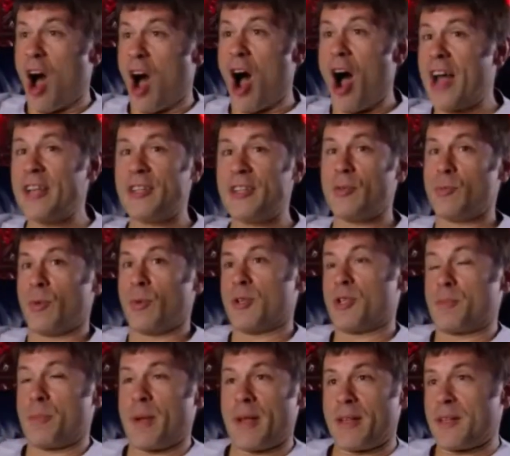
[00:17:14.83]
I didn't want
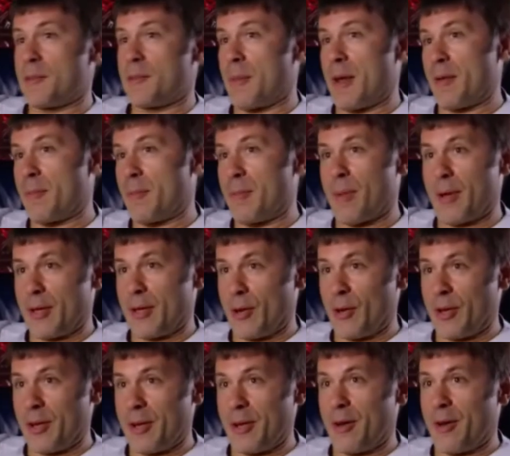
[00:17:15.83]
to spend this amount of money
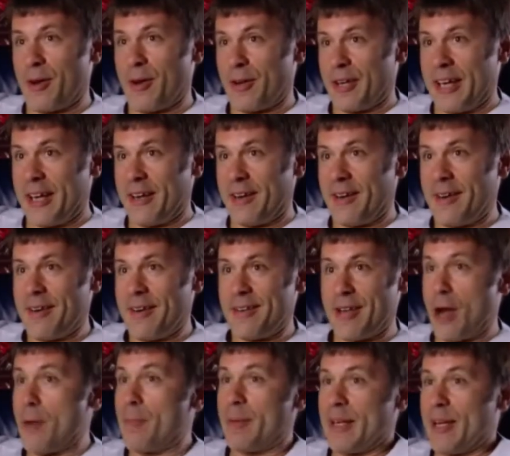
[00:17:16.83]
on it.
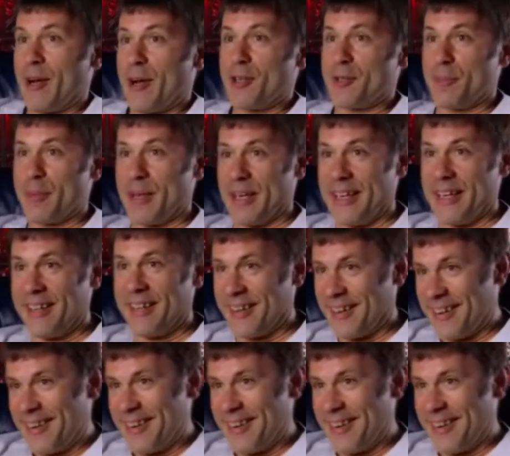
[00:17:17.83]
Nobody asked me.